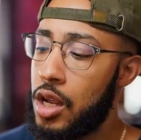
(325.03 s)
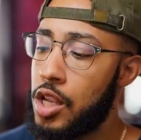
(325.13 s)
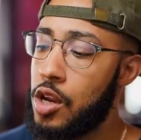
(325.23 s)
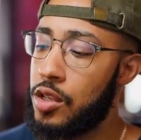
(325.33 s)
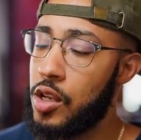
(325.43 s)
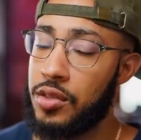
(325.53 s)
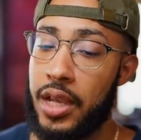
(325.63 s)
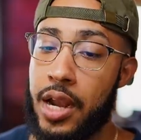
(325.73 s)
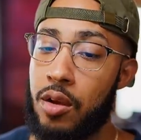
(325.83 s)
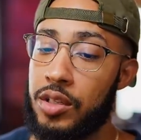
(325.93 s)
You know, the other thing
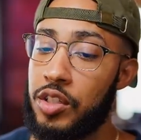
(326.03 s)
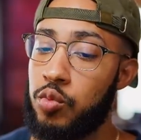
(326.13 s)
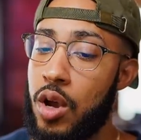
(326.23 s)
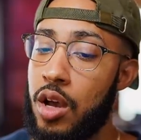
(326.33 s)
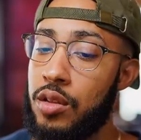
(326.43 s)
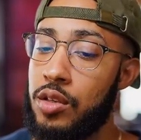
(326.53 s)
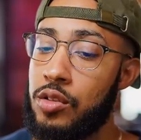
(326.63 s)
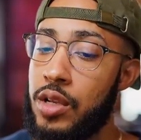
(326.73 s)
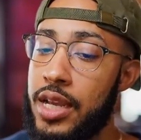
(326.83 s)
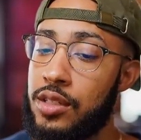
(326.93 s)
I noticed as well, did
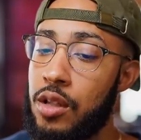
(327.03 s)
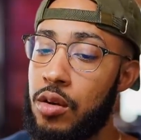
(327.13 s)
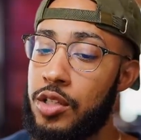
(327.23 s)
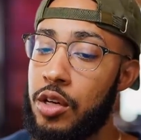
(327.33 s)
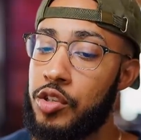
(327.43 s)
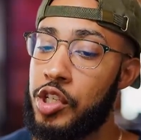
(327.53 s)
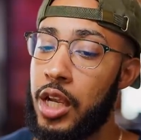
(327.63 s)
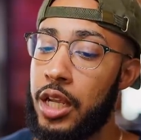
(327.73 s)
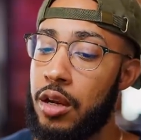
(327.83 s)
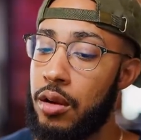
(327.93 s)
you guys notice her
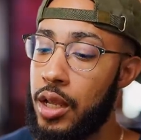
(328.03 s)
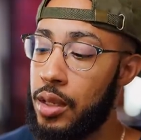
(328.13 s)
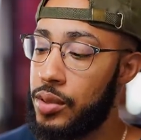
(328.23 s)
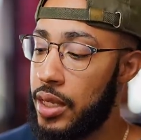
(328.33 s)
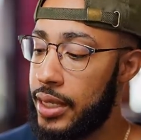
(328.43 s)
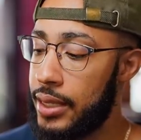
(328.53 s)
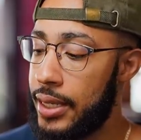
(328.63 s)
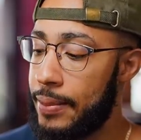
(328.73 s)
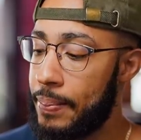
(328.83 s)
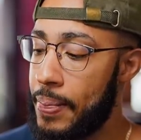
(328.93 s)
shaking her hips like
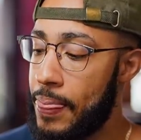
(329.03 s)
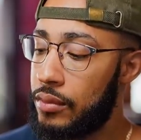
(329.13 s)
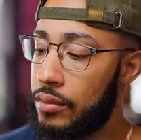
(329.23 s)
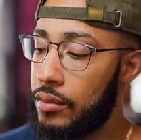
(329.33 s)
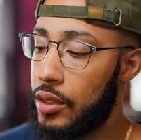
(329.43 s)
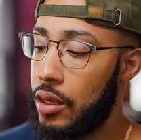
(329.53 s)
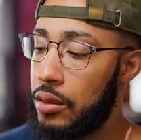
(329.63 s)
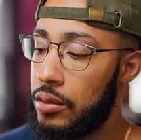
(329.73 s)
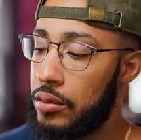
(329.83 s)
that? Look.